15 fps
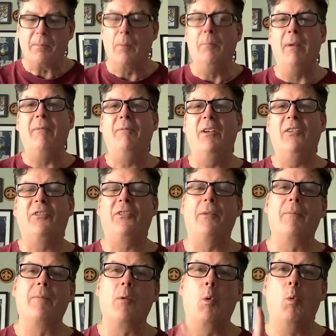
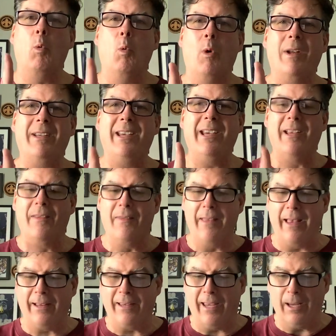Memphis, 1 hit in
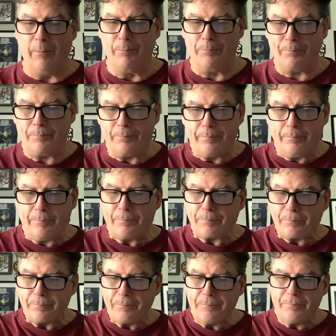that game.
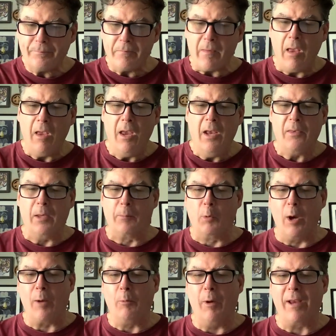Number
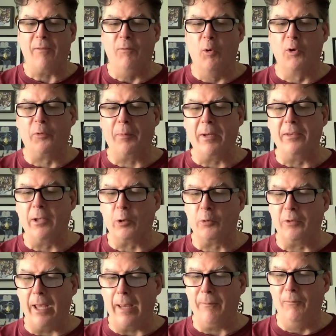8, Wake Forest beat Notre
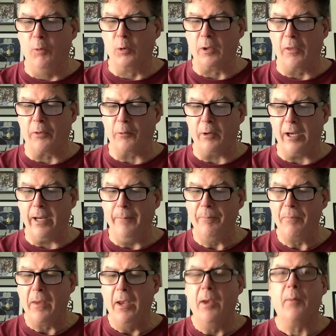Dame, 4-3.
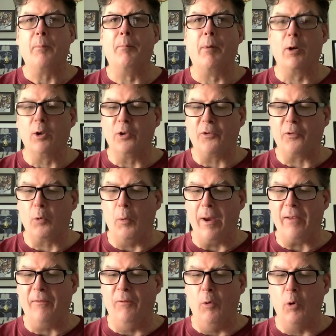Burns for
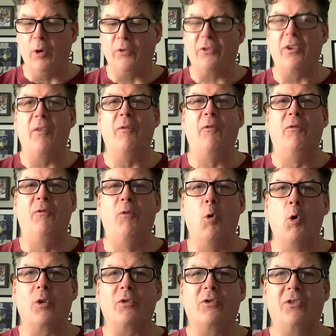Wake Forest,
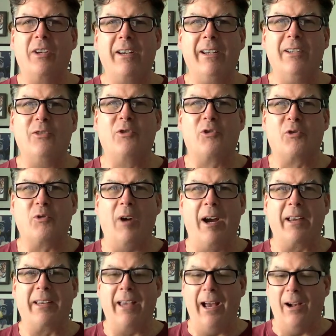14
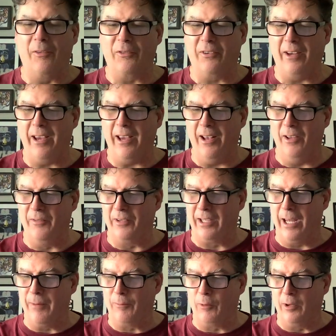strikeouts. Hell of a
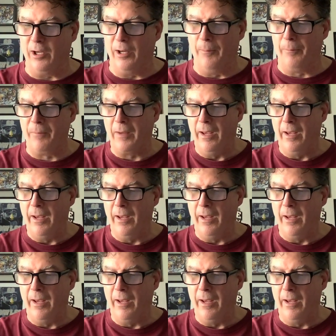game for him.